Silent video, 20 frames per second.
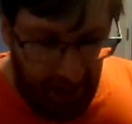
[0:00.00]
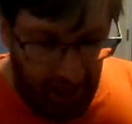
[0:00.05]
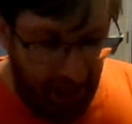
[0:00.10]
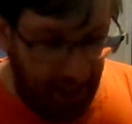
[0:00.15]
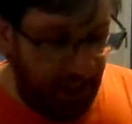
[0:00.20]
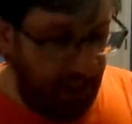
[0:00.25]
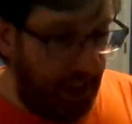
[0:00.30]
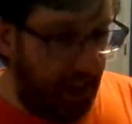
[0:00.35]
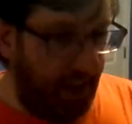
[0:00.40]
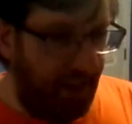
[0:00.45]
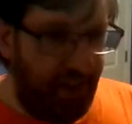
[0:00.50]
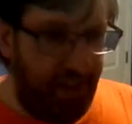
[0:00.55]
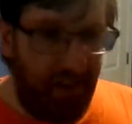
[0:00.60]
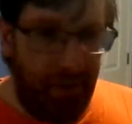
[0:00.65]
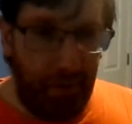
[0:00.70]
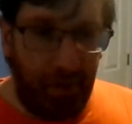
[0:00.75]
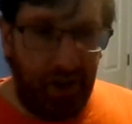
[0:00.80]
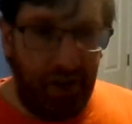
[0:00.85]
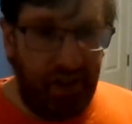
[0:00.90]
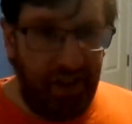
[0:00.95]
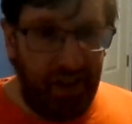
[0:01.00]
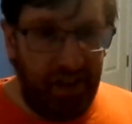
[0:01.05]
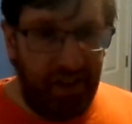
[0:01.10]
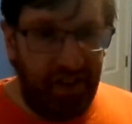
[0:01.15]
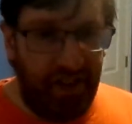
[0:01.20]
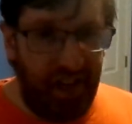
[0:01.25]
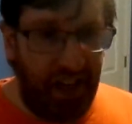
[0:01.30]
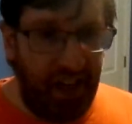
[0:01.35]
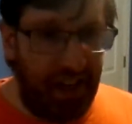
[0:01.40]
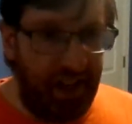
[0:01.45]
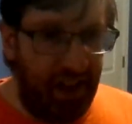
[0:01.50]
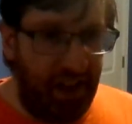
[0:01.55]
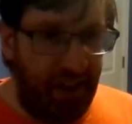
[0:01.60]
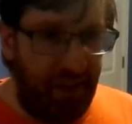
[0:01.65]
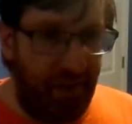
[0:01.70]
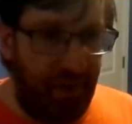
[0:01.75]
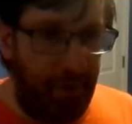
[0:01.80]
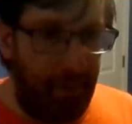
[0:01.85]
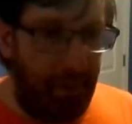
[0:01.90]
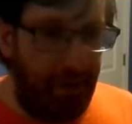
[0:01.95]
and then see where things take us
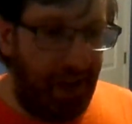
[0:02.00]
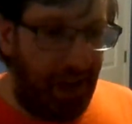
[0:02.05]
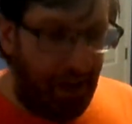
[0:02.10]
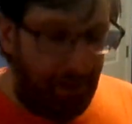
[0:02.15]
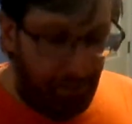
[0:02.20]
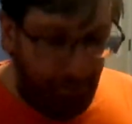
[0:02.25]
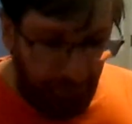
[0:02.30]
from there.